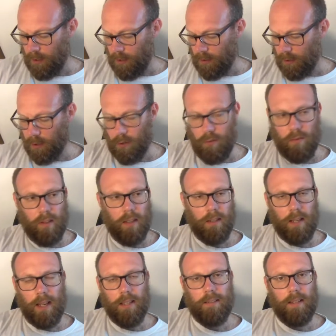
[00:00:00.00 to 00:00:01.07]
Do you think
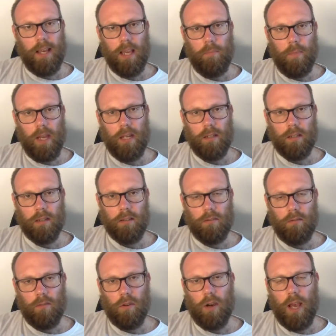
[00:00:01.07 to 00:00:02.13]
that is A major
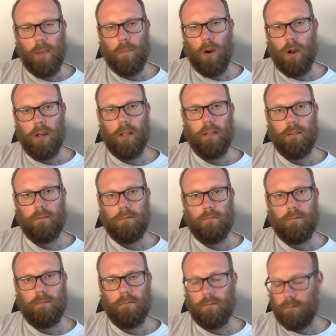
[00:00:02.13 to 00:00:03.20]
or A minor?
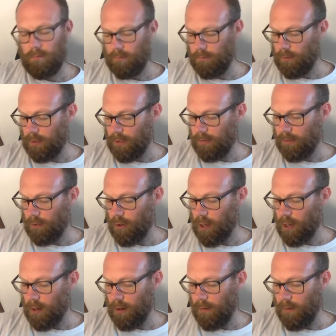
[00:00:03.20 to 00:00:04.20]
Listen to it.